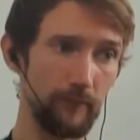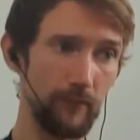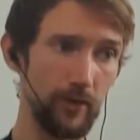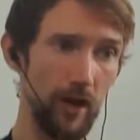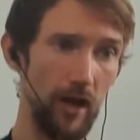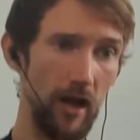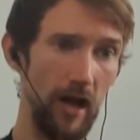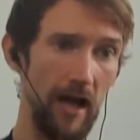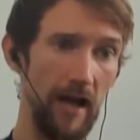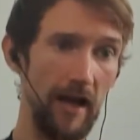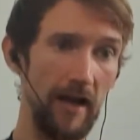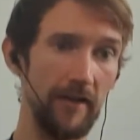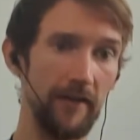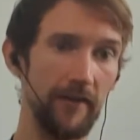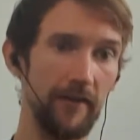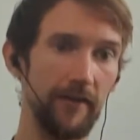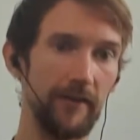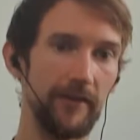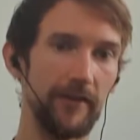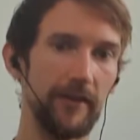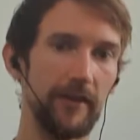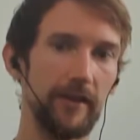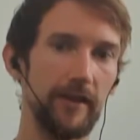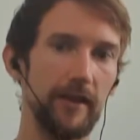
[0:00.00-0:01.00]

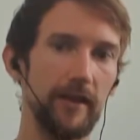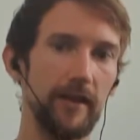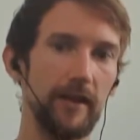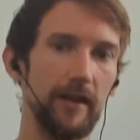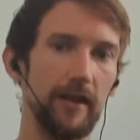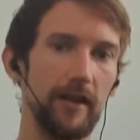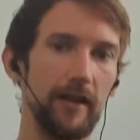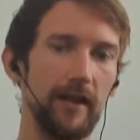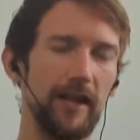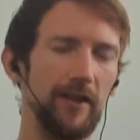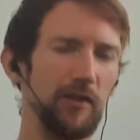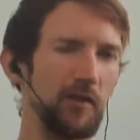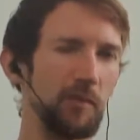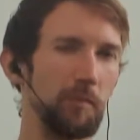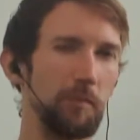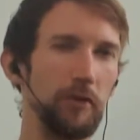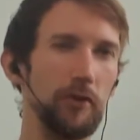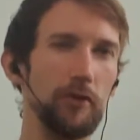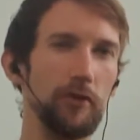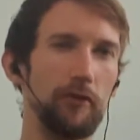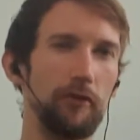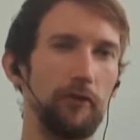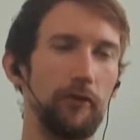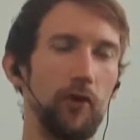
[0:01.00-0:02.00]
And it was
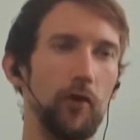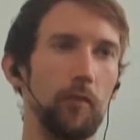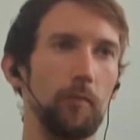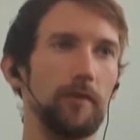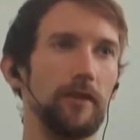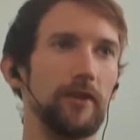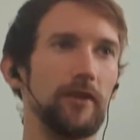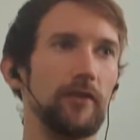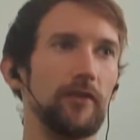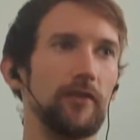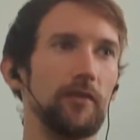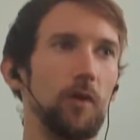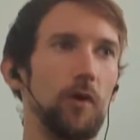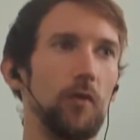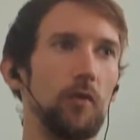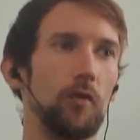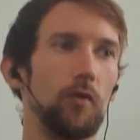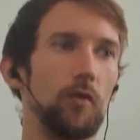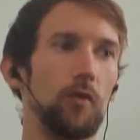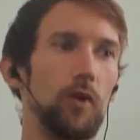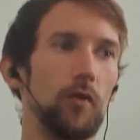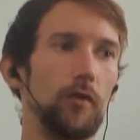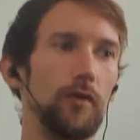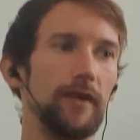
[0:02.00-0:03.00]
beautiful because
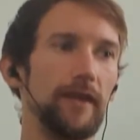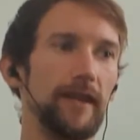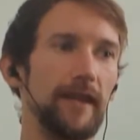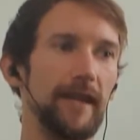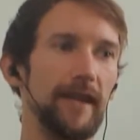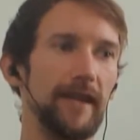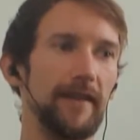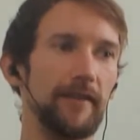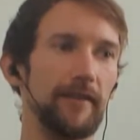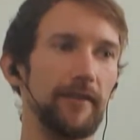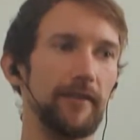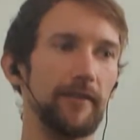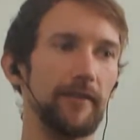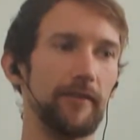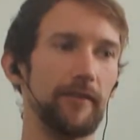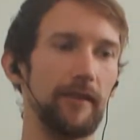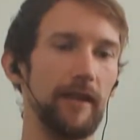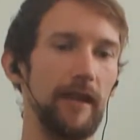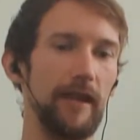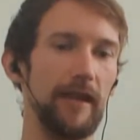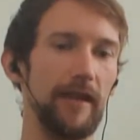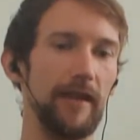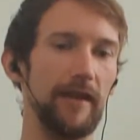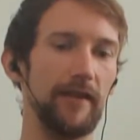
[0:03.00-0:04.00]
what we did
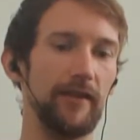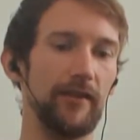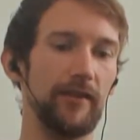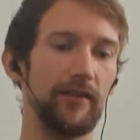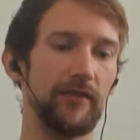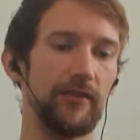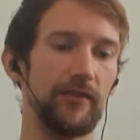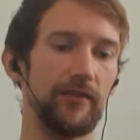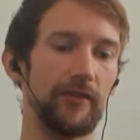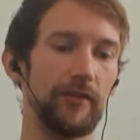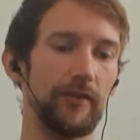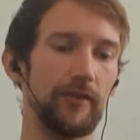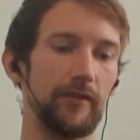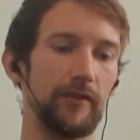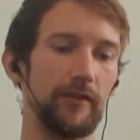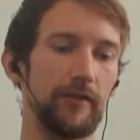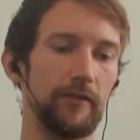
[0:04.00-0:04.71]
is